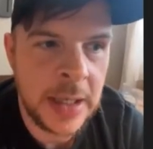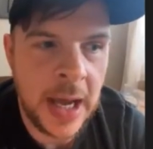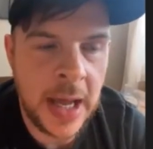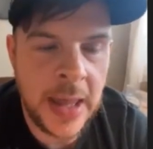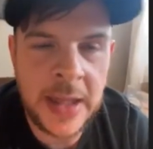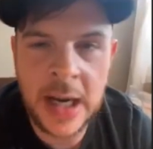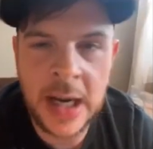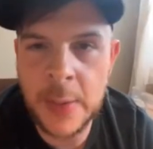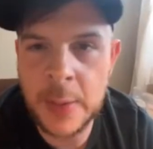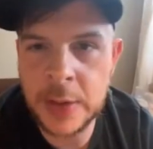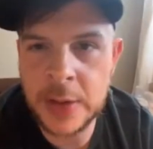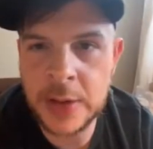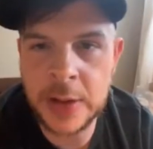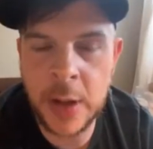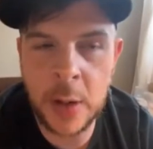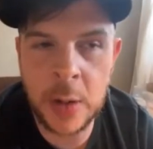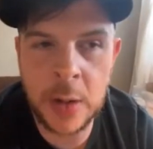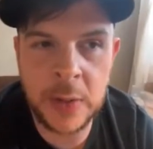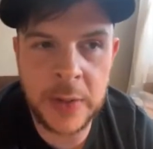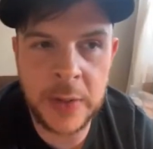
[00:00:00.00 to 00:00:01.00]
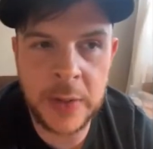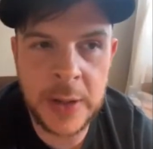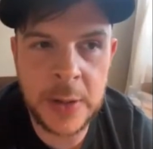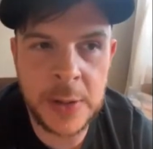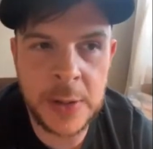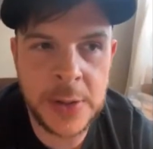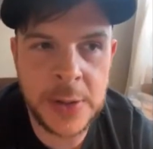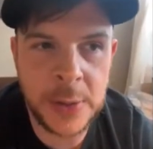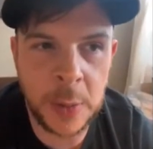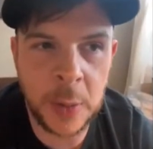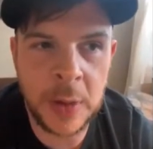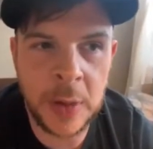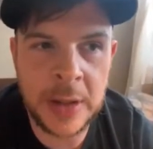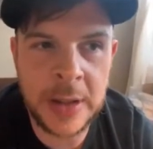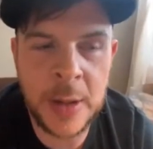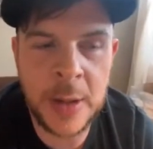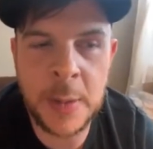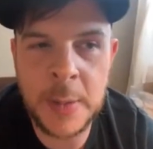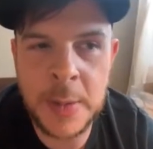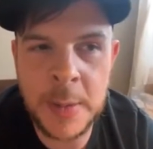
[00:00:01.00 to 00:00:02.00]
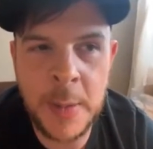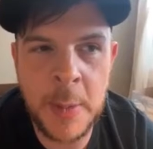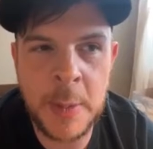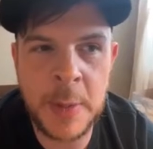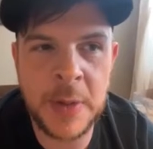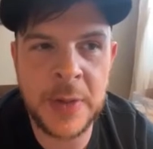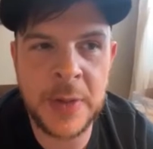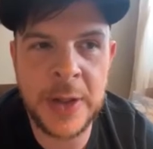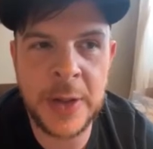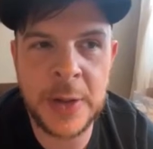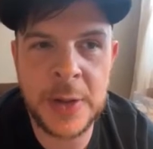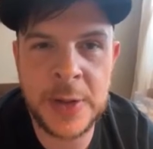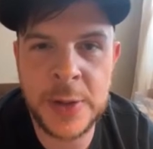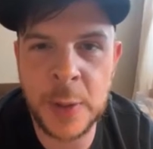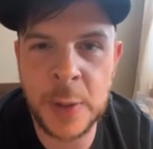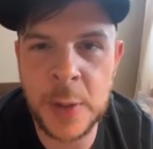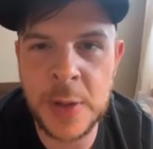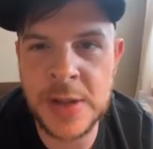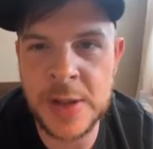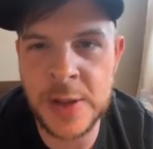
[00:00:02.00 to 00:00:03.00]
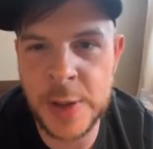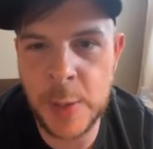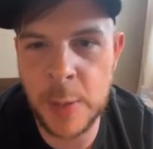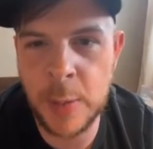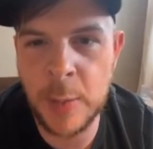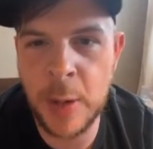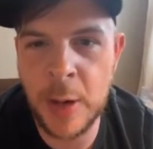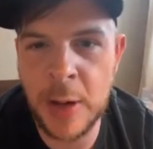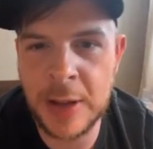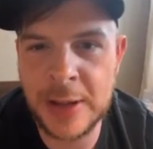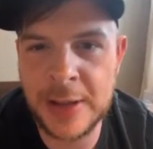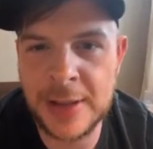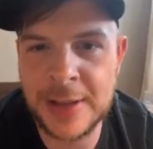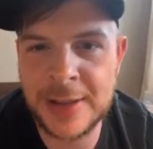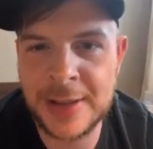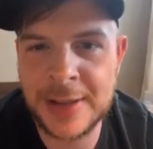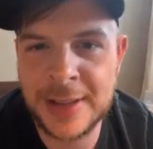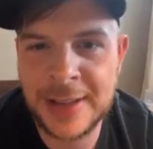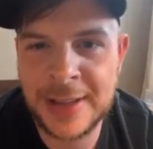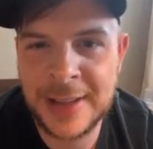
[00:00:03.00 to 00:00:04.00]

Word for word: And then I would go to the video store. You know, remember the video stores in the supermarkets?